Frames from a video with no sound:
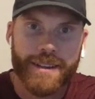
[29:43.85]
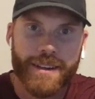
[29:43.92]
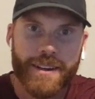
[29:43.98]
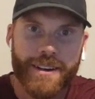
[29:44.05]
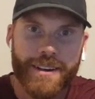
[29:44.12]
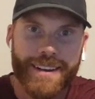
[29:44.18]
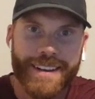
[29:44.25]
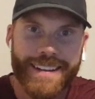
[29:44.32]

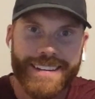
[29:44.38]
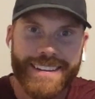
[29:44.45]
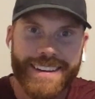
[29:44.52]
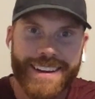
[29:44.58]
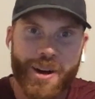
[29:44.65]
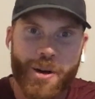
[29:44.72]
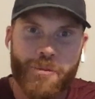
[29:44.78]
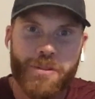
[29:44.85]
And
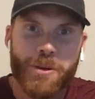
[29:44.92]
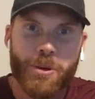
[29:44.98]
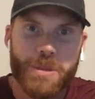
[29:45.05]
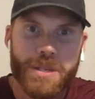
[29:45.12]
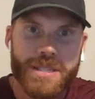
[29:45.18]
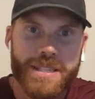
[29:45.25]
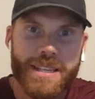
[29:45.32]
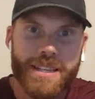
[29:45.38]
hopefully we'll
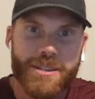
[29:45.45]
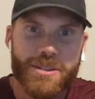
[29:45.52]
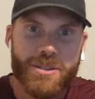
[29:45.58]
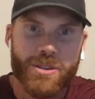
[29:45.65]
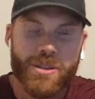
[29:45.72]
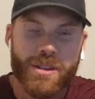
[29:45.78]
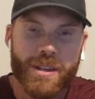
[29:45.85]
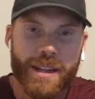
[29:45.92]
be seeing you
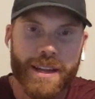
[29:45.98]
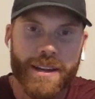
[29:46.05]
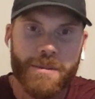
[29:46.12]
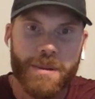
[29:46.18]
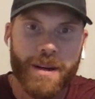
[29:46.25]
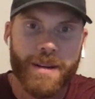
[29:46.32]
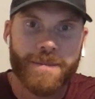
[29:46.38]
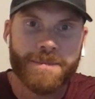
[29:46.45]
sooner than later, bud.